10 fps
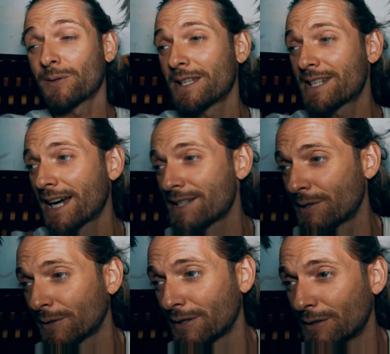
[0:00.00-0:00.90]
these guys are
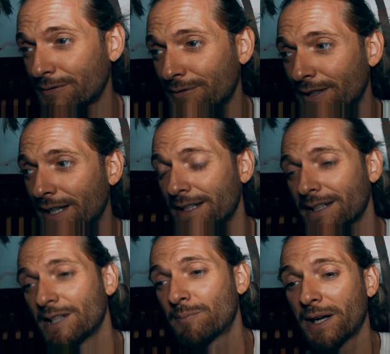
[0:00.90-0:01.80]
lucky enough that they
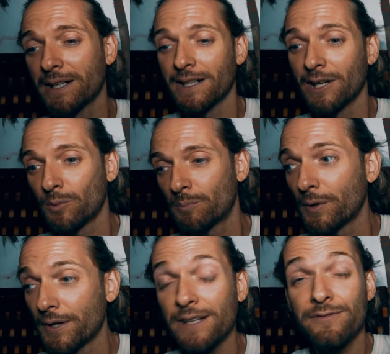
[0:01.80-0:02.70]
can eat better now,
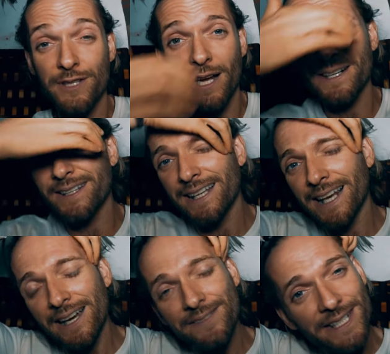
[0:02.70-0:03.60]
but they've started their
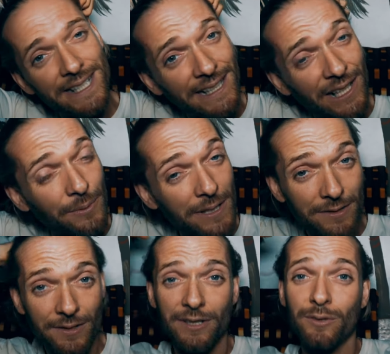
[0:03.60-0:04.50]
lives eating that way,
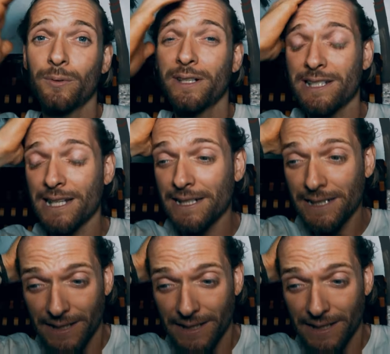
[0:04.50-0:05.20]
so they know what it's like.